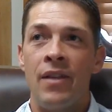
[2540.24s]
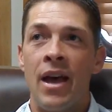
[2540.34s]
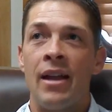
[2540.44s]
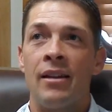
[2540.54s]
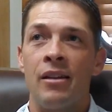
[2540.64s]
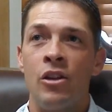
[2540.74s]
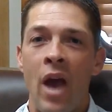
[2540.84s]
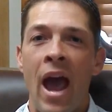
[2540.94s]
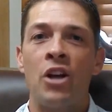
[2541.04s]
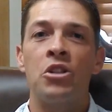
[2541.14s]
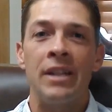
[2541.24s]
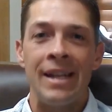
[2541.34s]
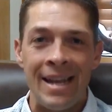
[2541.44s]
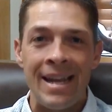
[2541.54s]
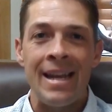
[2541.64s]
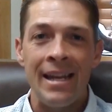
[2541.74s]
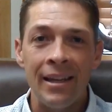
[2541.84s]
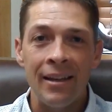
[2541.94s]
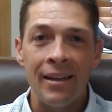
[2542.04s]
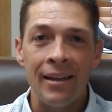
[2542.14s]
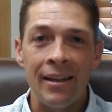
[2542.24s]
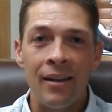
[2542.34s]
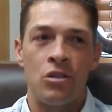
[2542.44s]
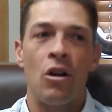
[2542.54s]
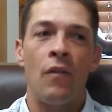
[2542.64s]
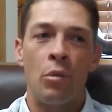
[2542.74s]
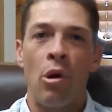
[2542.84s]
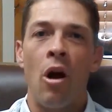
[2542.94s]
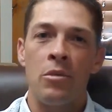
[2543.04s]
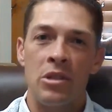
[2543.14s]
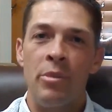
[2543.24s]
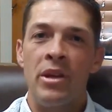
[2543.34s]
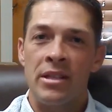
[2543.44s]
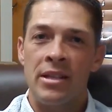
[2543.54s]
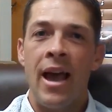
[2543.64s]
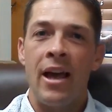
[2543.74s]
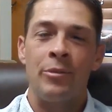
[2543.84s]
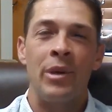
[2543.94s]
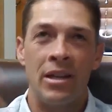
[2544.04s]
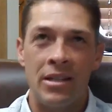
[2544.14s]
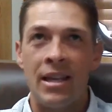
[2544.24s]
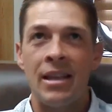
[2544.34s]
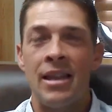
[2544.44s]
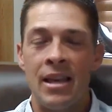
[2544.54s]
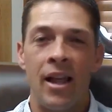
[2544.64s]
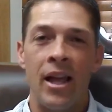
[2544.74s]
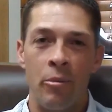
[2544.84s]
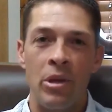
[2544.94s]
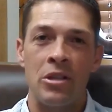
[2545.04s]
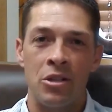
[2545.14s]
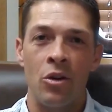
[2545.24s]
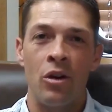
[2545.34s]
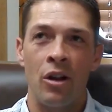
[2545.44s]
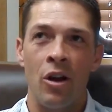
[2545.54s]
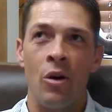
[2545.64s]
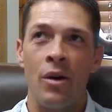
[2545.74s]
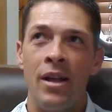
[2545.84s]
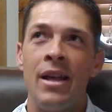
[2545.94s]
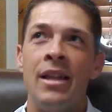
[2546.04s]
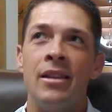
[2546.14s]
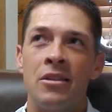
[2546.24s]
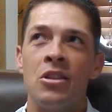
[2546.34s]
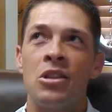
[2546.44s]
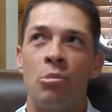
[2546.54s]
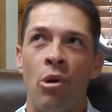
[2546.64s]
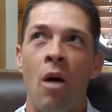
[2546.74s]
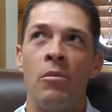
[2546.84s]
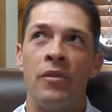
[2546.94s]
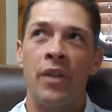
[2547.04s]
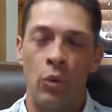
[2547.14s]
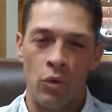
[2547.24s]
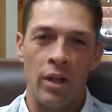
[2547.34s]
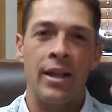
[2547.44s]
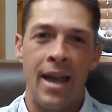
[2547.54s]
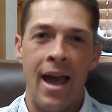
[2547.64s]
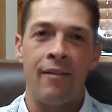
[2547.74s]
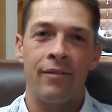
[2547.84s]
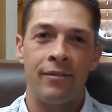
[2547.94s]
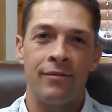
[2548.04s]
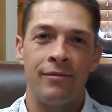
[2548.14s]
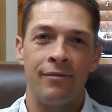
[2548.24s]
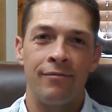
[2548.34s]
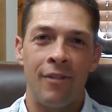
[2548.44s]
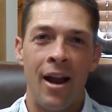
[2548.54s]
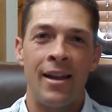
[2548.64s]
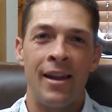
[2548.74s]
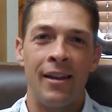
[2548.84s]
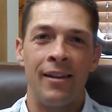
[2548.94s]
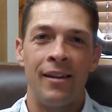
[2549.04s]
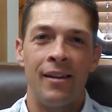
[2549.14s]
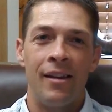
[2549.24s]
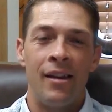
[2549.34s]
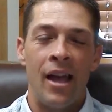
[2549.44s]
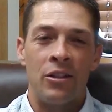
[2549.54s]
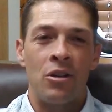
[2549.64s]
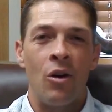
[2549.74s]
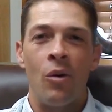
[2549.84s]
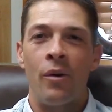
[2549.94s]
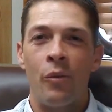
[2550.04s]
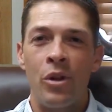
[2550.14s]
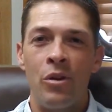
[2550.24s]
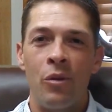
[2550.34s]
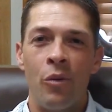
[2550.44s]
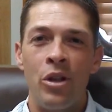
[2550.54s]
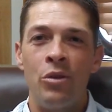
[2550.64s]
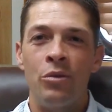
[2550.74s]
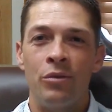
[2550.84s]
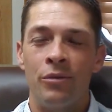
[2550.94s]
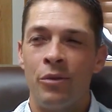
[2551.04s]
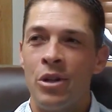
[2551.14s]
that you actually need to solve the problems a business has, because he can think like a business owner and go, this is the problem that they really have, right? And so when you